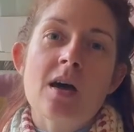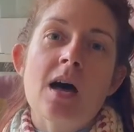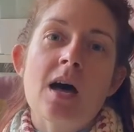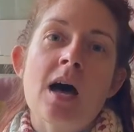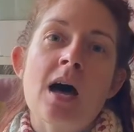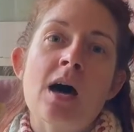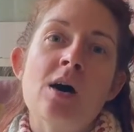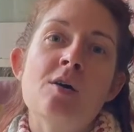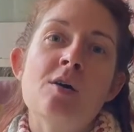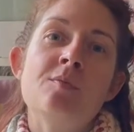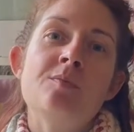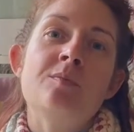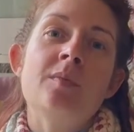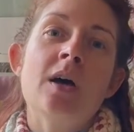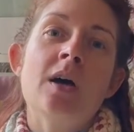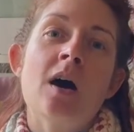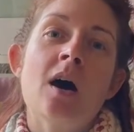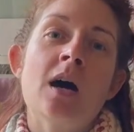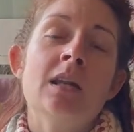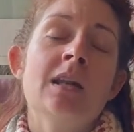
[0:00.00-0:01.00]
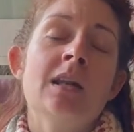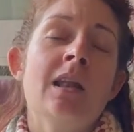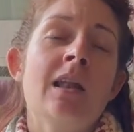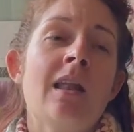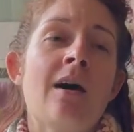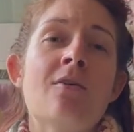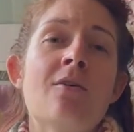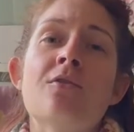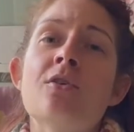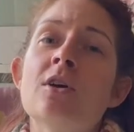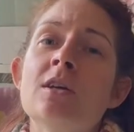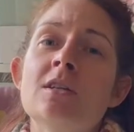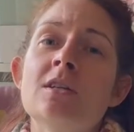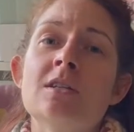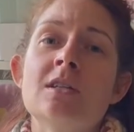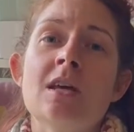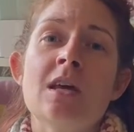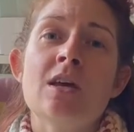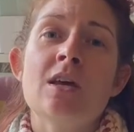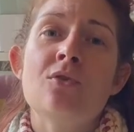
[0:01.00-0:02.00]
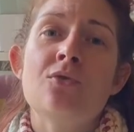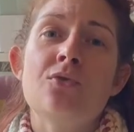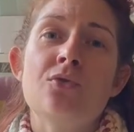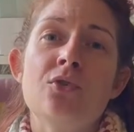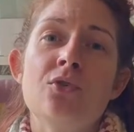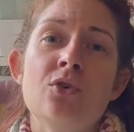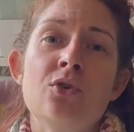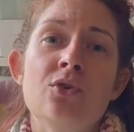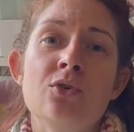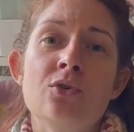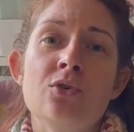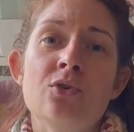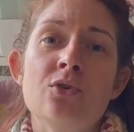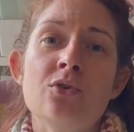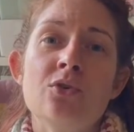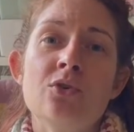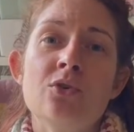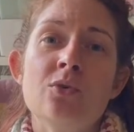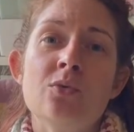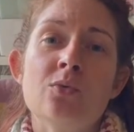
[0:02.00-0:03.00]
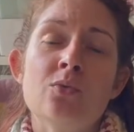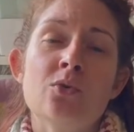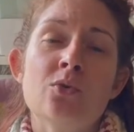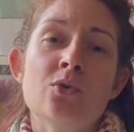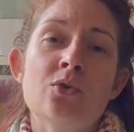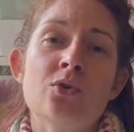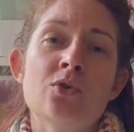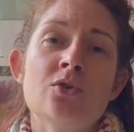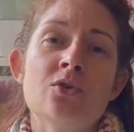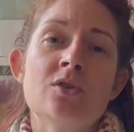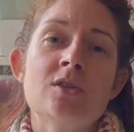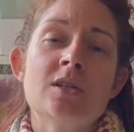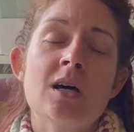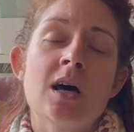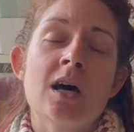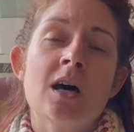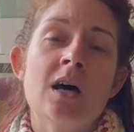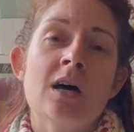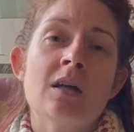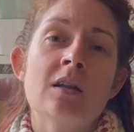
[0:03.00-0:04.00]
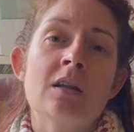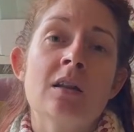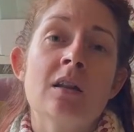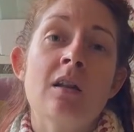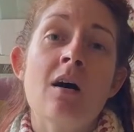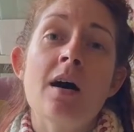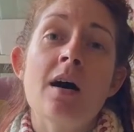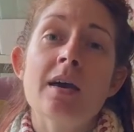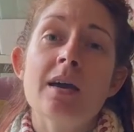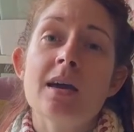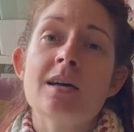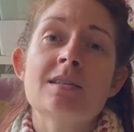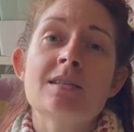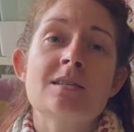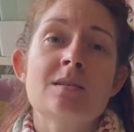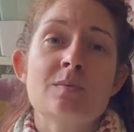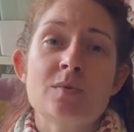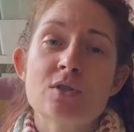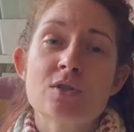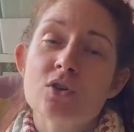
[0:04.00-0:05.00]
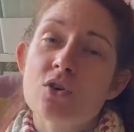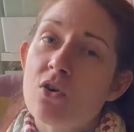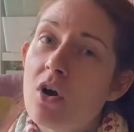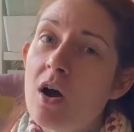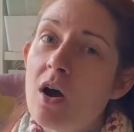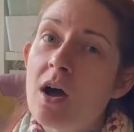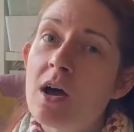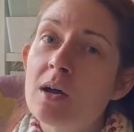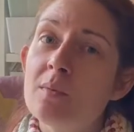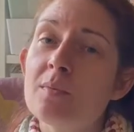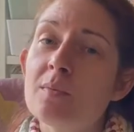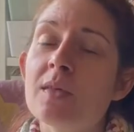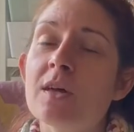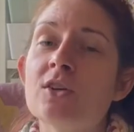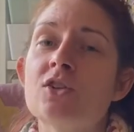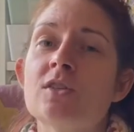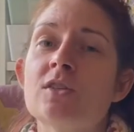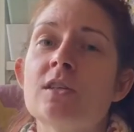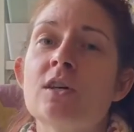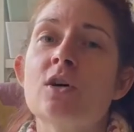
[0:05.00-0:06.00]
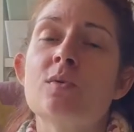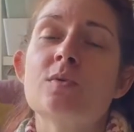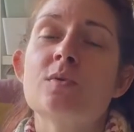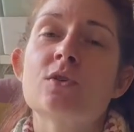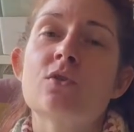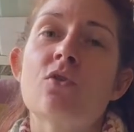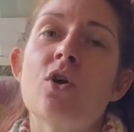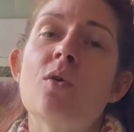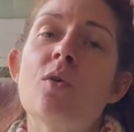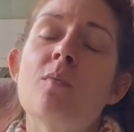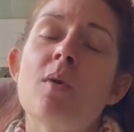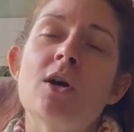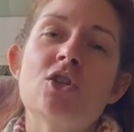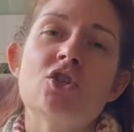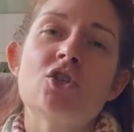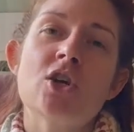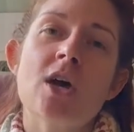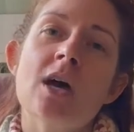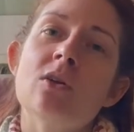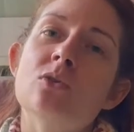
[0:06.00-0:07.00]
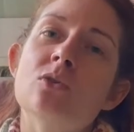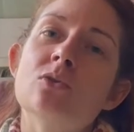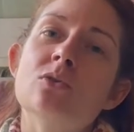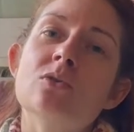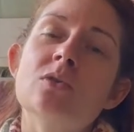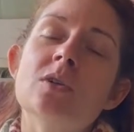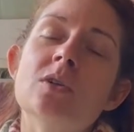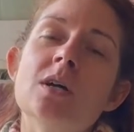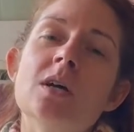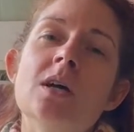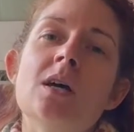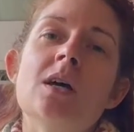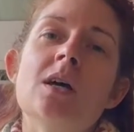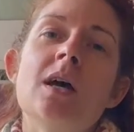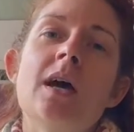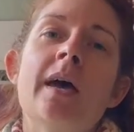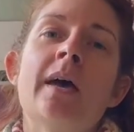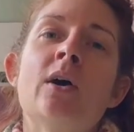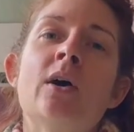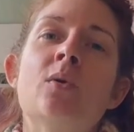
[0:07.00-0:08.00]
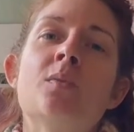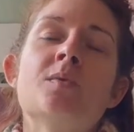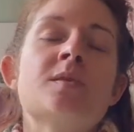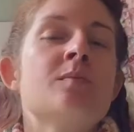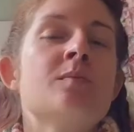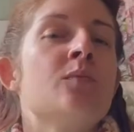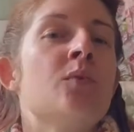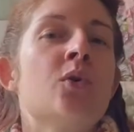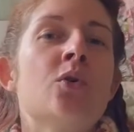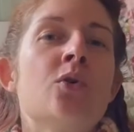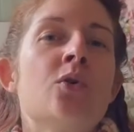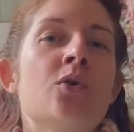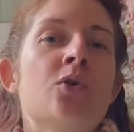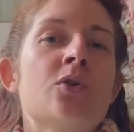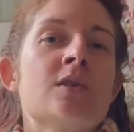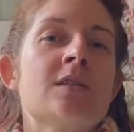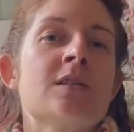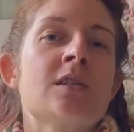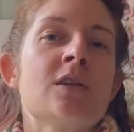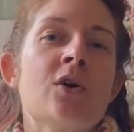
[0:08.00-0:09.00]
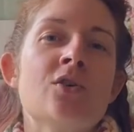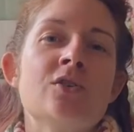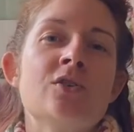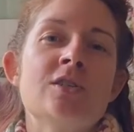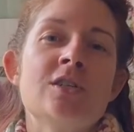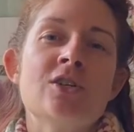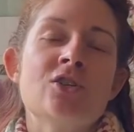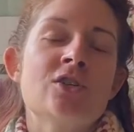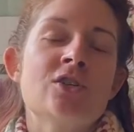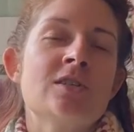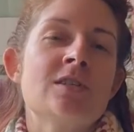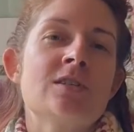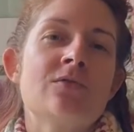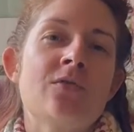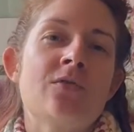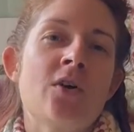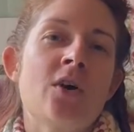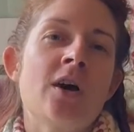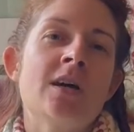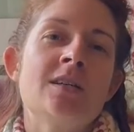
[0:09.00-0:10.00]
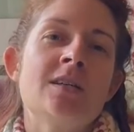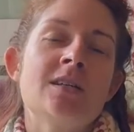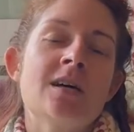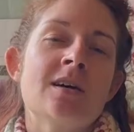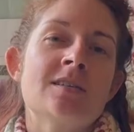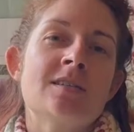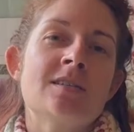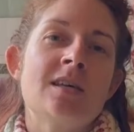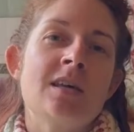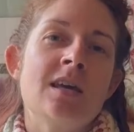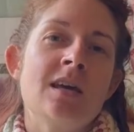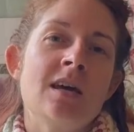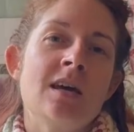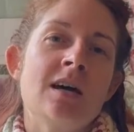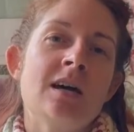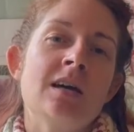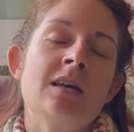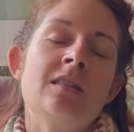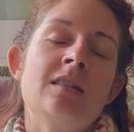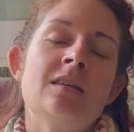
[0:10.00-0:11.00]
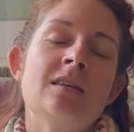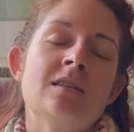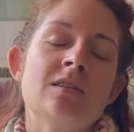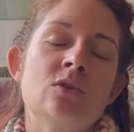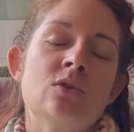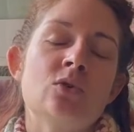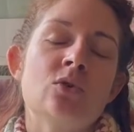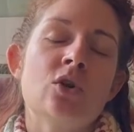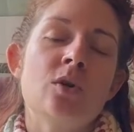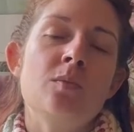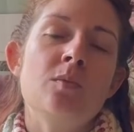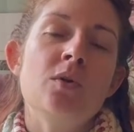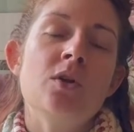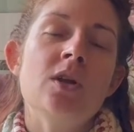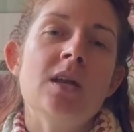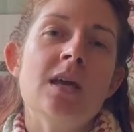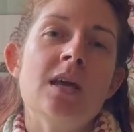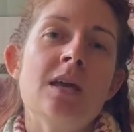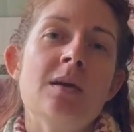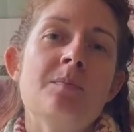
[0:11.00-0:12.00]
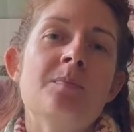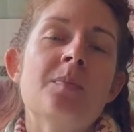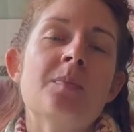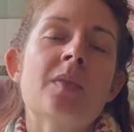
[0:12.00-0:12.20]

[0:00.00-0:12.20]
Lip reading: I'd love it if you would like and subscribe. That just helps grow my channel, helps more slow stitchers find us here in this little community.